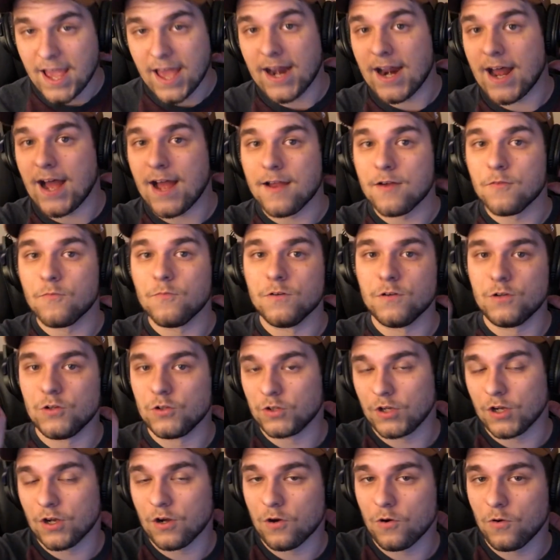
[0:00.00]
and I will
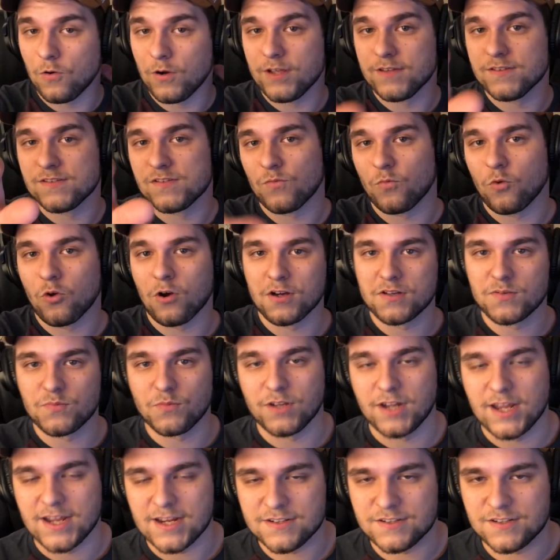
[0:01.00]
go into more
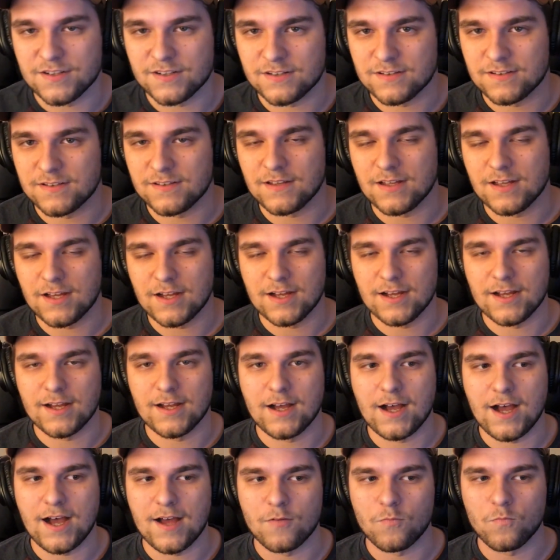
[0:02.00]
explanation
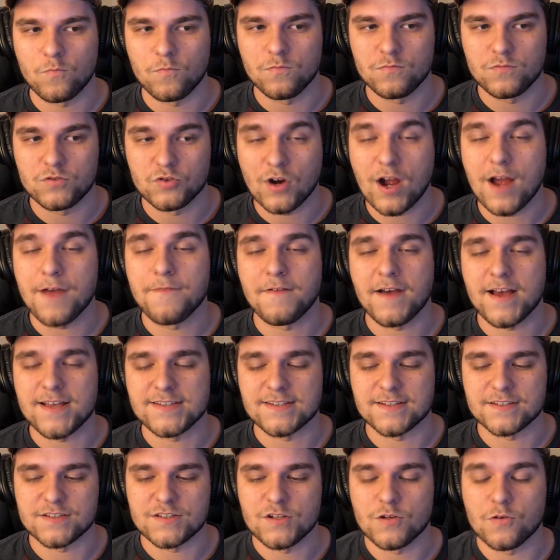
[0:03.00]
on dry
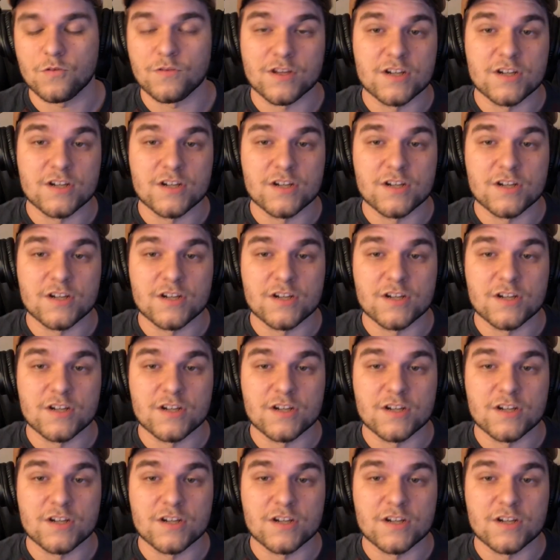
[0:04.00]
fasting too.